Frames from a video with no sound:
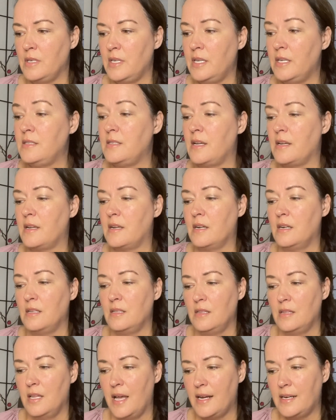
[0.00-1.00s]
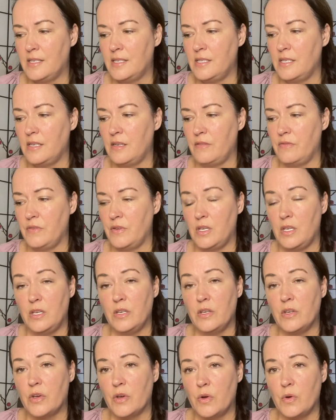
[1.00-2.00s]
is a collective
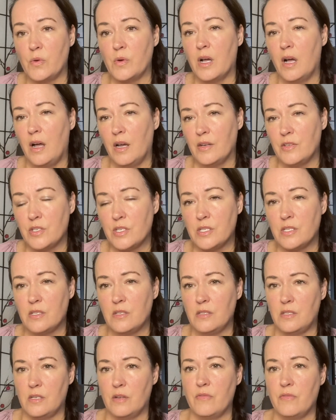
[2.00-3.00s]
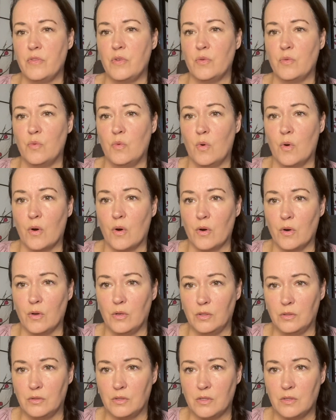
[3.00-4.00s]
ego consciousness of the
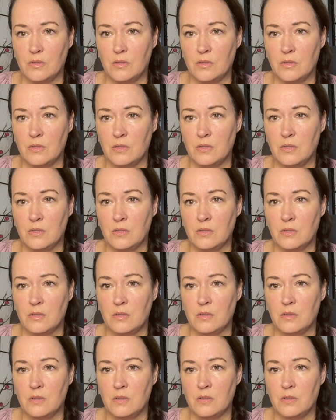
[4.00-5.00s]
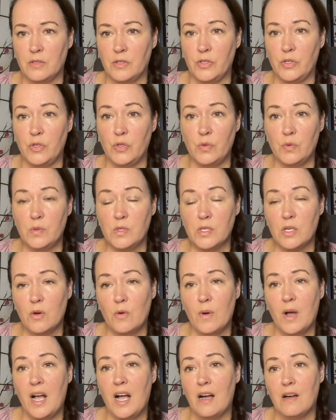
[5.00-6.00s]
world. You don't
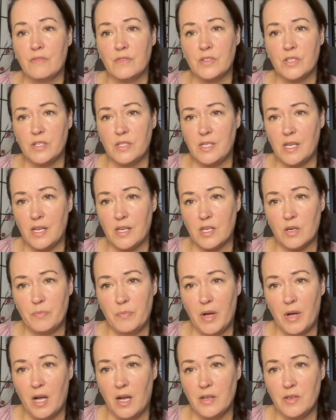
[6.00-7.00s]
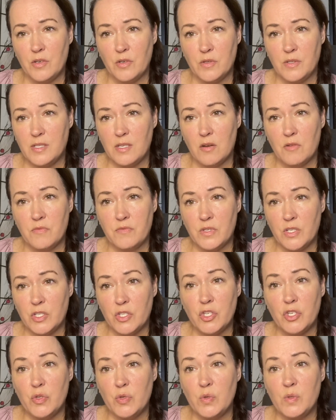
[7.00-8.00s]
have to take it upon yourself to
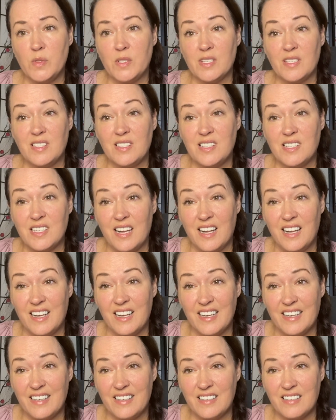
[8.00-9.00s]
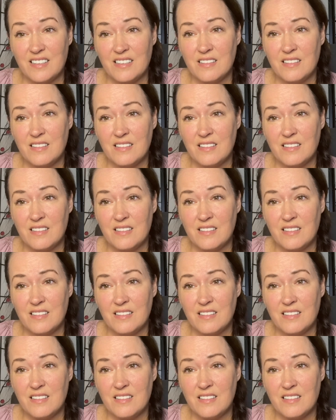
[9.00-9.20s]
choose a side.